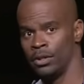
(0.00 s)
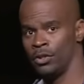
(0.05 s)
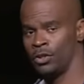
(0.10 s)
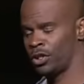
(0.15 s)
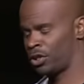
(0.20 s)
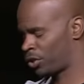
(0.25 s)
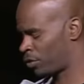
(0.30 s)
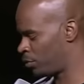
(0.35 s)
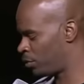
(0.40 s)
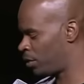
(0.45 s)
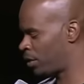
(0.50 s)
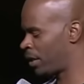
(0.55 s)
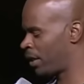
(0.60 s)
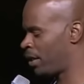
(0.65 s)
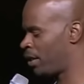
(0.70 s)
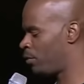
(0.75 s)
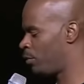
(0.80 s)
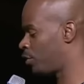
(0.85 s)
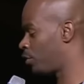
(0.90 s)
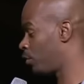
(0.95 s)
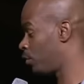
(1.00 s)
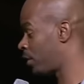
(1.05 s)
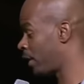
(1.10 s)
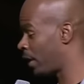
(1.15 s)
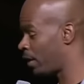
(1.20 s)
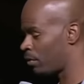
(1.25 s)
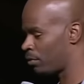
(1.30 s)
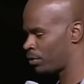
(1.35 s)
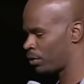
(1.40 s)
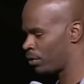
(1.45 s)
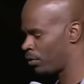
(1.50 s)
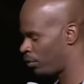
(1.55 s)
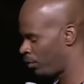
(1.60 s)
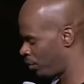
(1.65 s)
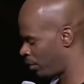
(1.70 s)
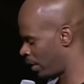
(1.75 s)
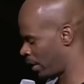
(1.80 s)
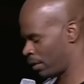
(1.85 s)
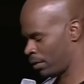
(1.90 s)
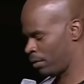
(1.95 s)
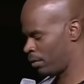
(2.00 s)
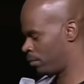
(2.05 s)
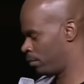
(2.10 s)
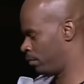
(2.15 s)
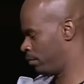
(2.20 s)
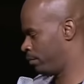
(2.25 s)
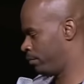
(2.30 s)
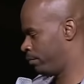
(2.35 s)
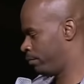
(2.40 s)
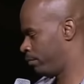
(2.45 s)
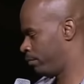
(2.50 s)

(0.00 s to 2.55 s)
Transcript: you just gonna stand there with your sandals on? You're not gonna...